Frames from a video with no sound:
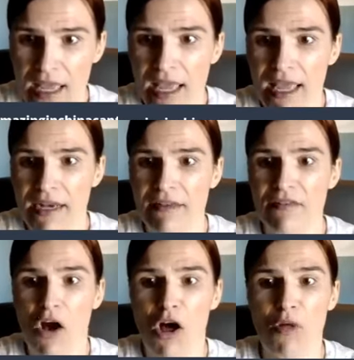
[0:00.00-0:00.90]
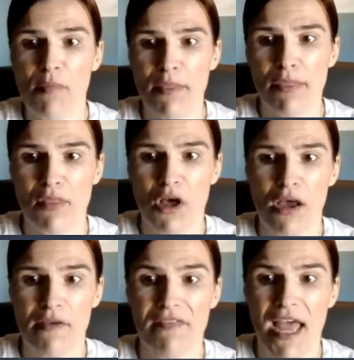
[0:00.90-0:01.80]
And all month
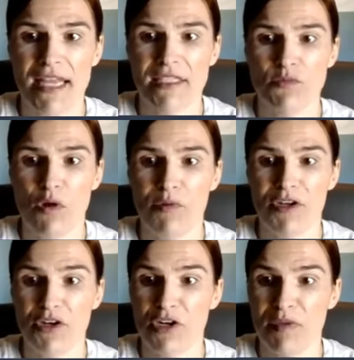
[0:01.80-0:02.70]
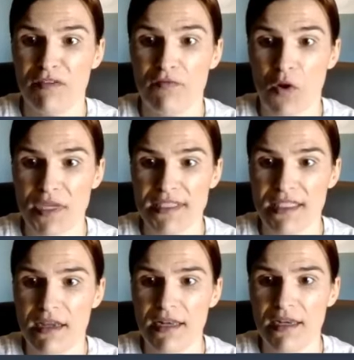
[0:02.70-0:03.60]
long, that is what we are going to be focused
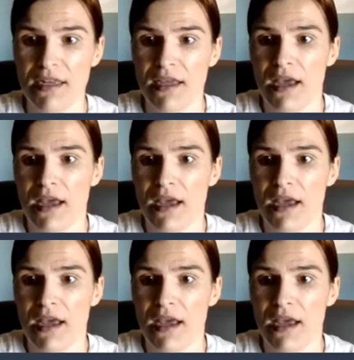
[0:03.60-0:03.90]
on,